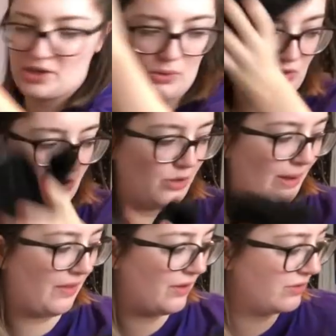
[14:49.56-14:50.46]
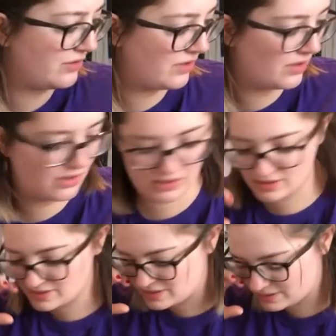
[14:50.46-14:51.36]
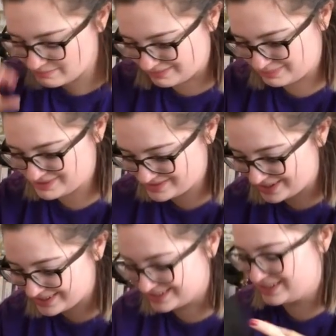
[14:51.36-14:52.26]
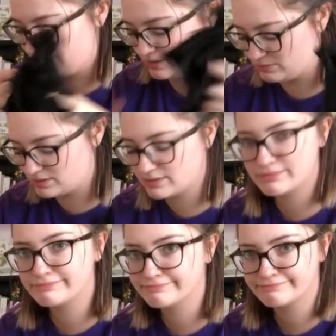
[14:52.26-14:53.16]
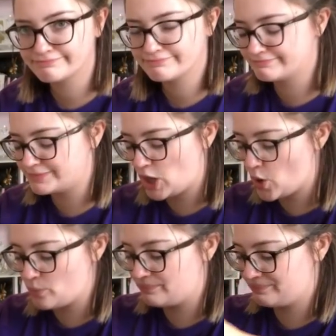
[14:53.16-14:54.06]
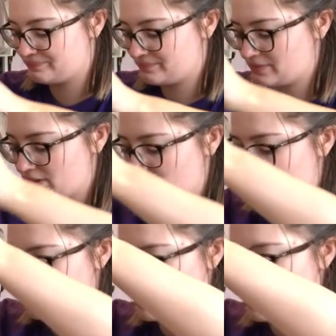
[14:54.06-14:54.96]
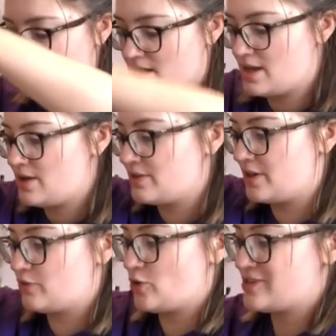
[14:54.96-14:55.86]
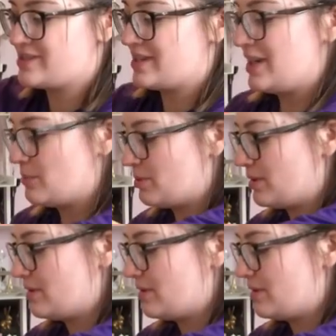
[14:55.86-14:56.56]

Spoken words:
know what to do about those. Maybe cycle in them. No. Then I've got a slip,